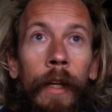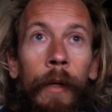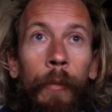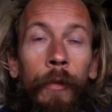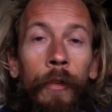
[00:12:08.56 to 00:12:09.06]

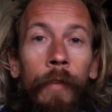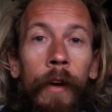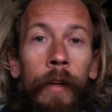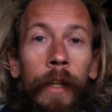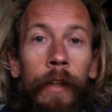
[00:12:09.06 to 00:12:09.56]
it was a
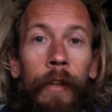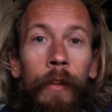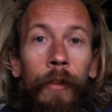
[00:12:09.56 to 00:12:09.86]
very